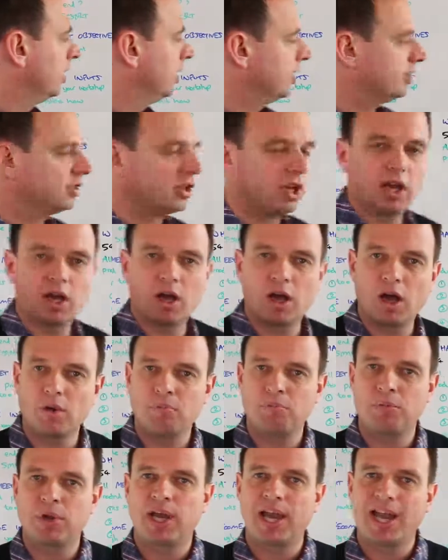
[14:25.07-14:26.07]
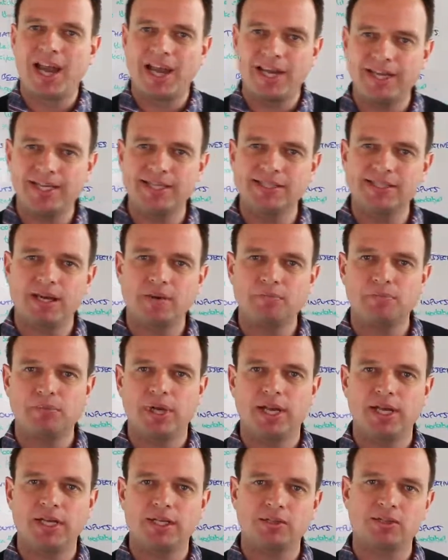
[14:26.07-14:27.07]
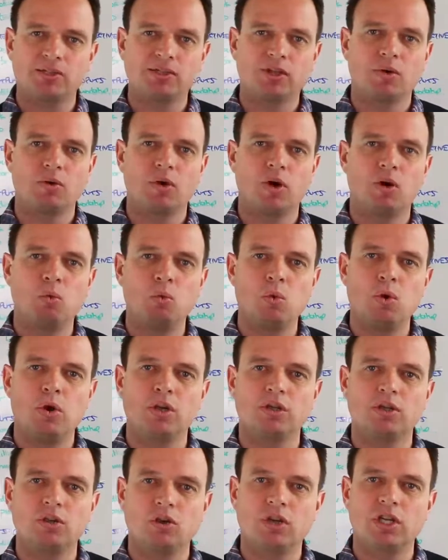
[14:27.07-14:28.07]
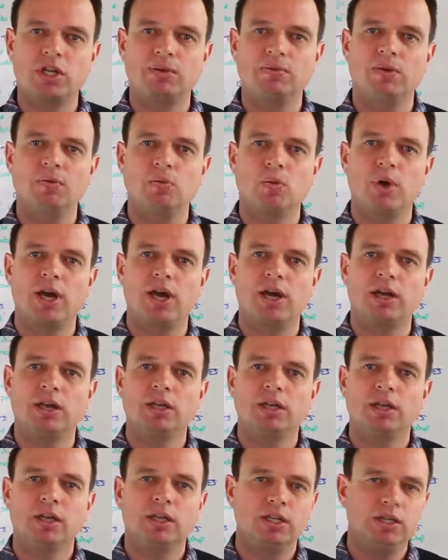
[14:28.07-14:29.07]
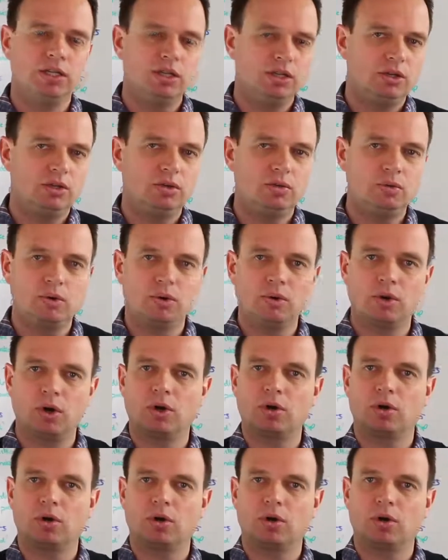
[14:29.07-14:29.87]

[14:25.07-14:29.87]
There's a planning template, so a Word document where you,